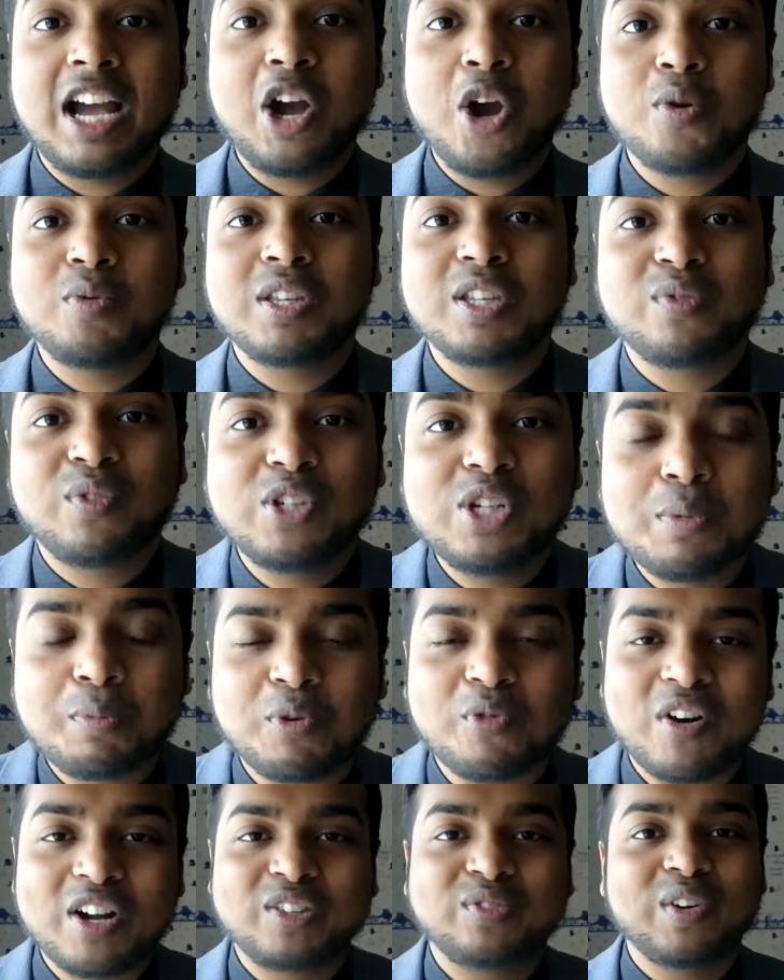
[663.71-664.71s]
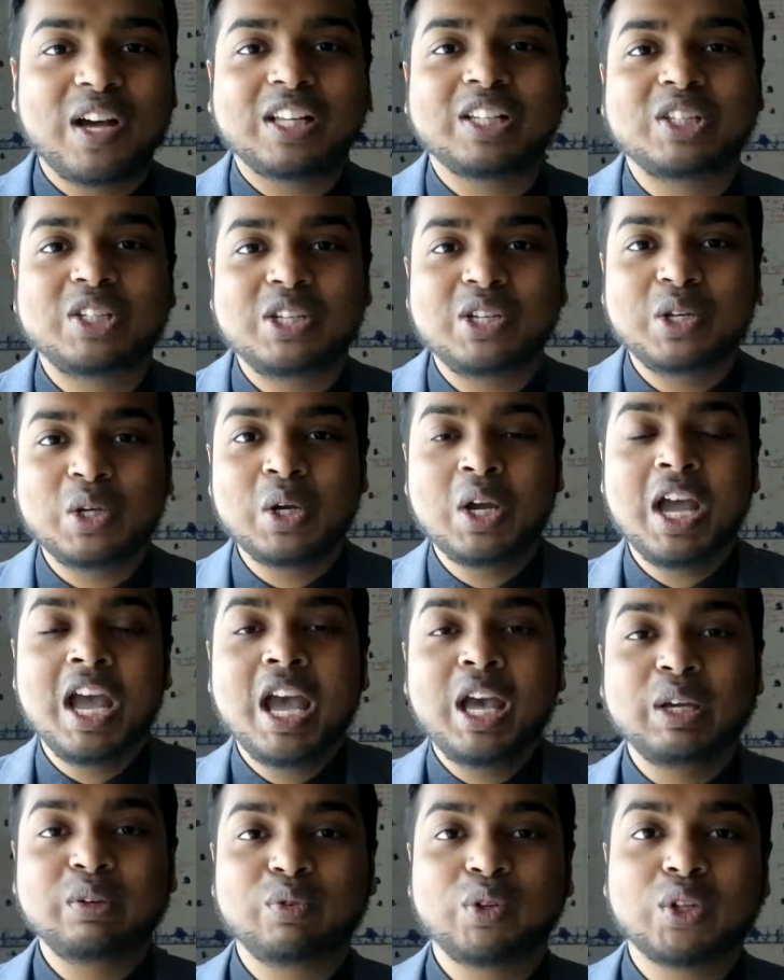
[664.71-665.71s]
I hope this video provides value to you.
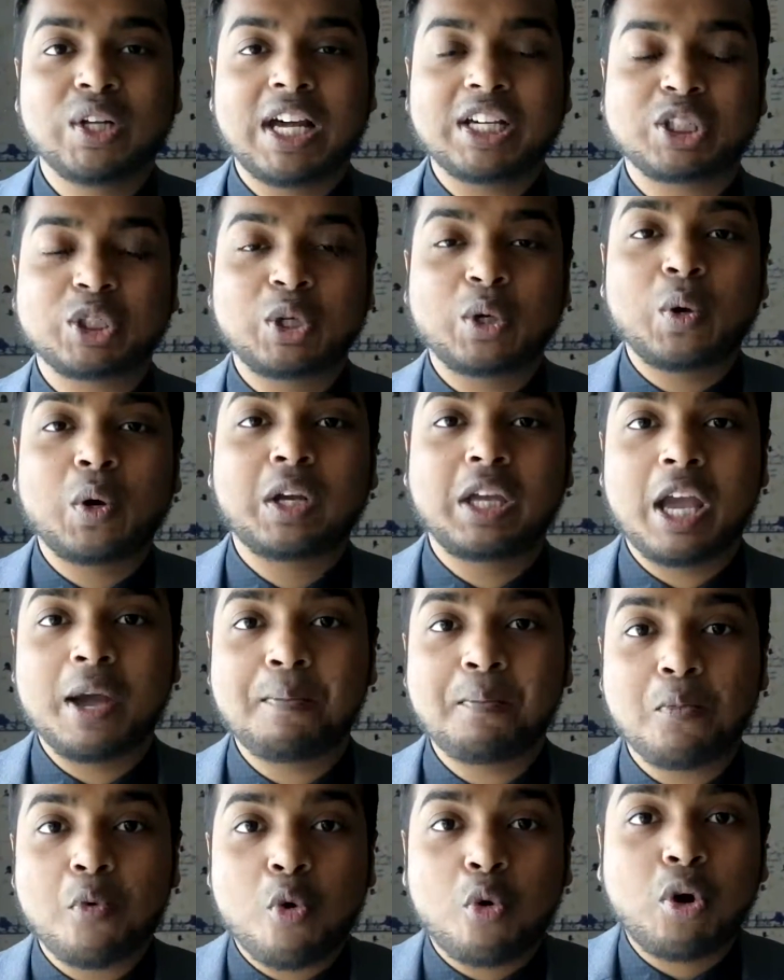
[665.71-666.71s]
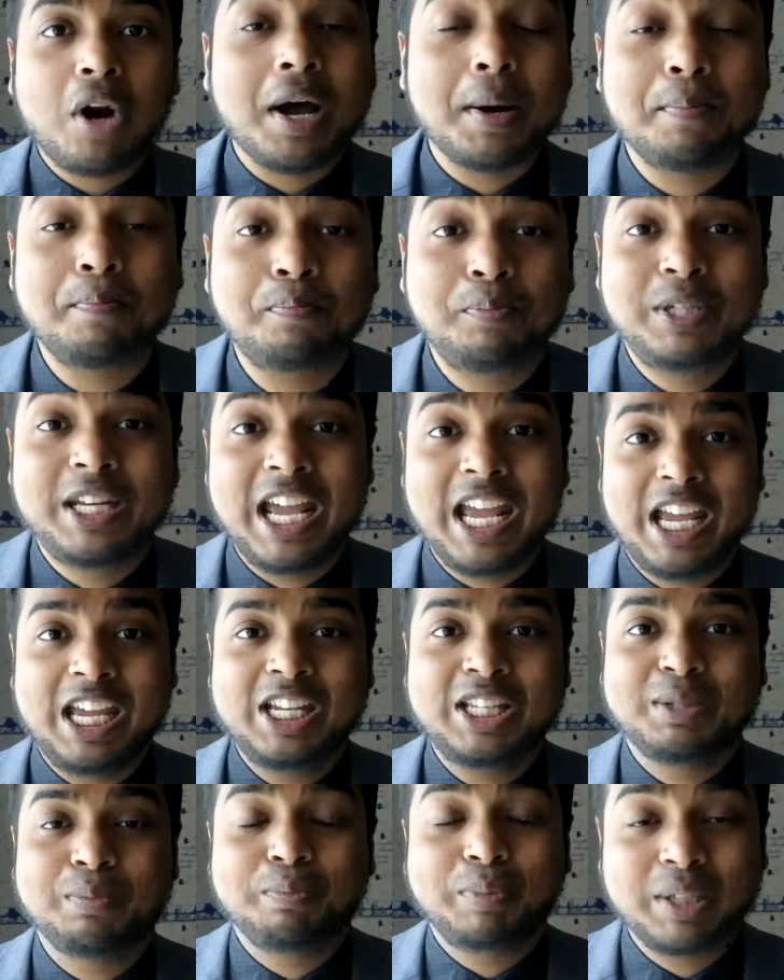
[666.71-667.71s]
If you'd like to go get more
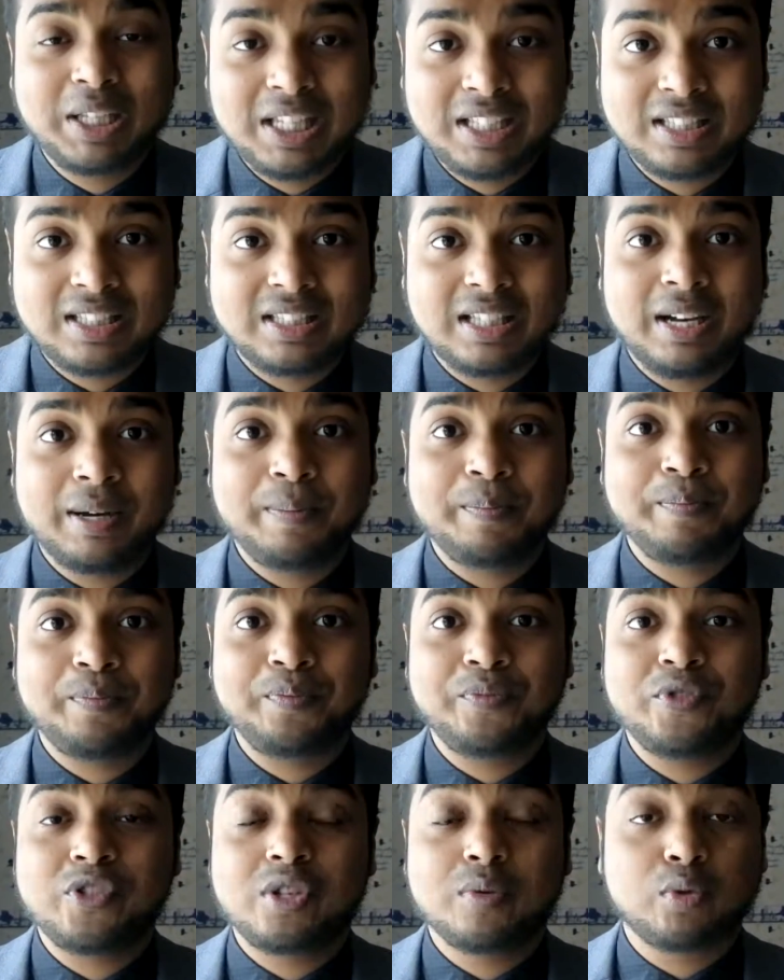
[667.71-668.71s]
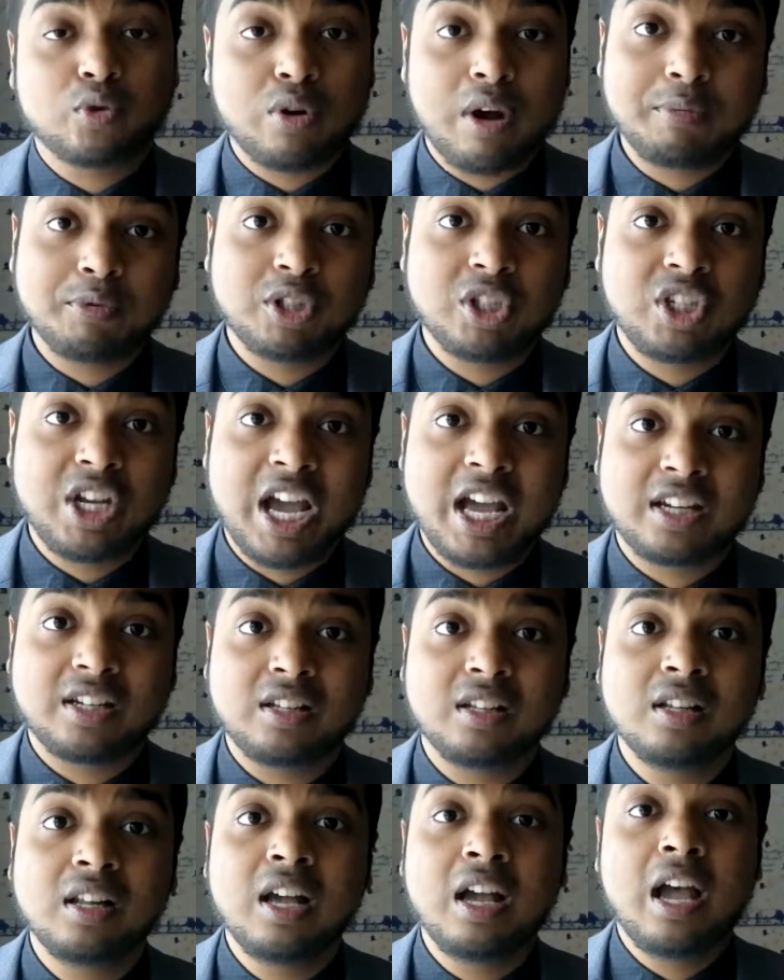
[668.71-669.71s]
updates, please subscribe to the
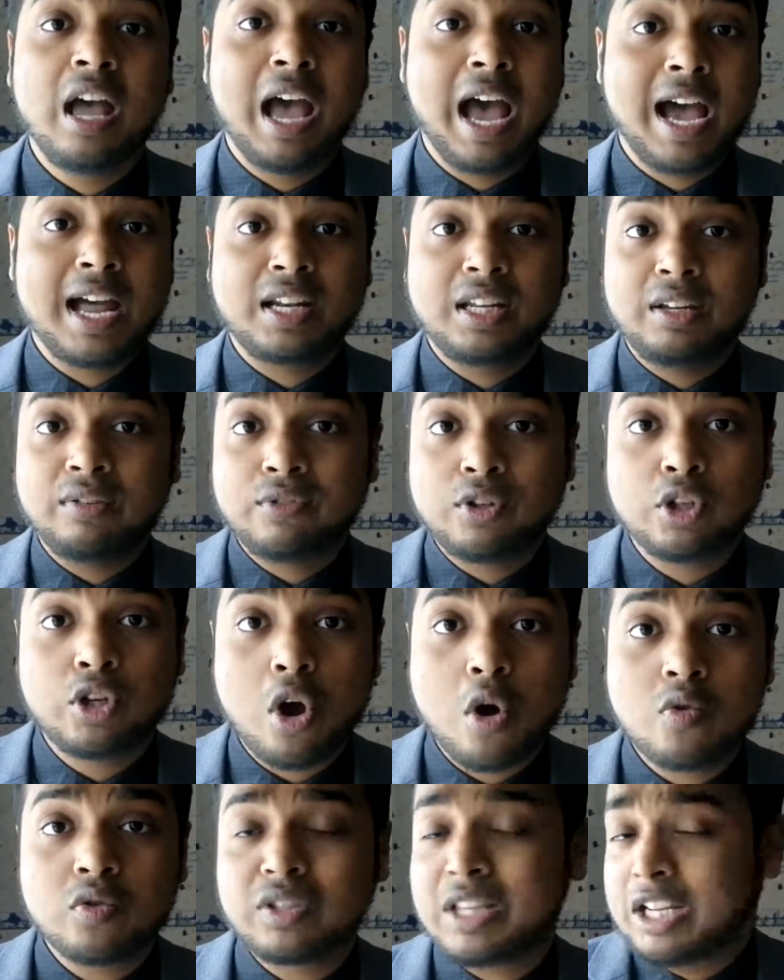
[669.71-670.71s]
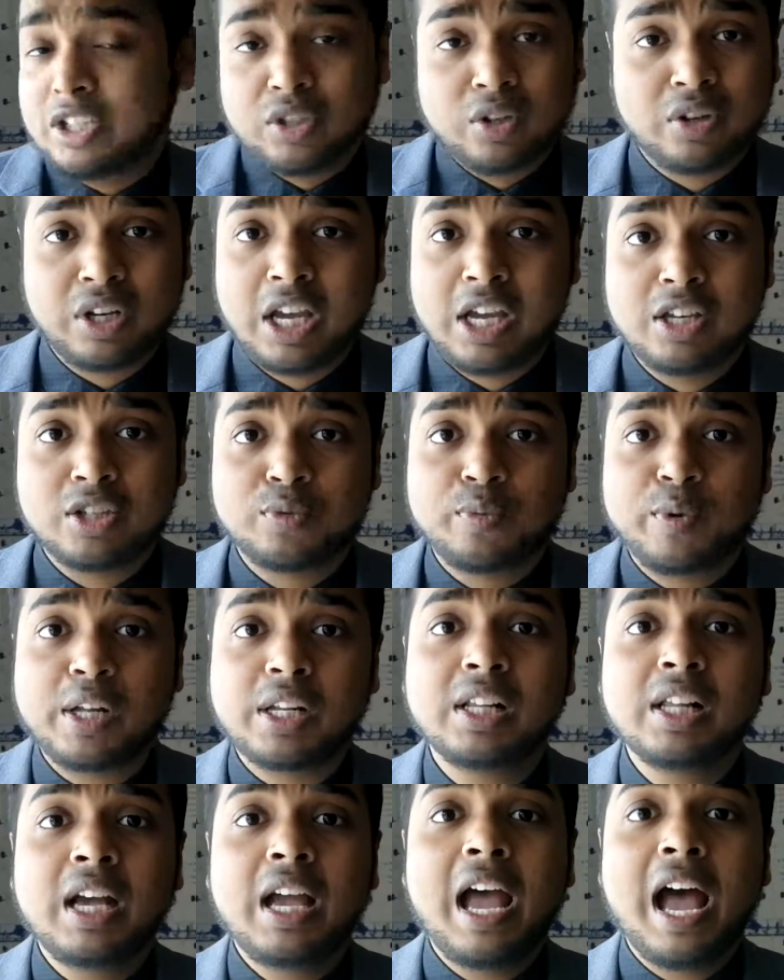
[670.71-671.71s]
channel, and if you don't, that's okay as
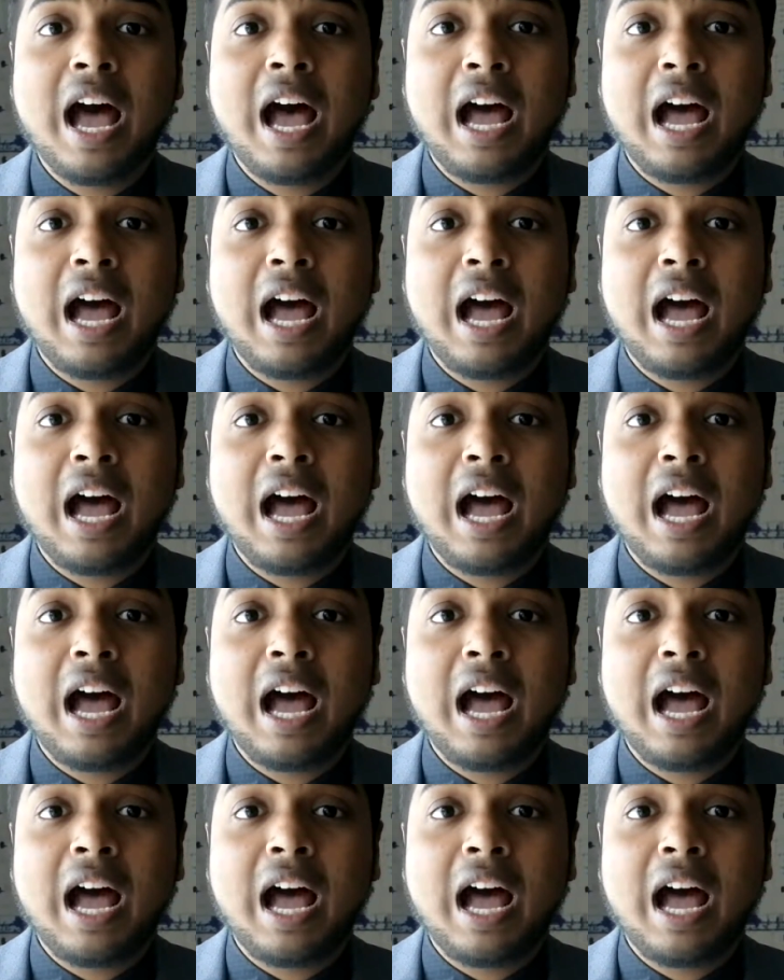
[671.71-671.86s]
well.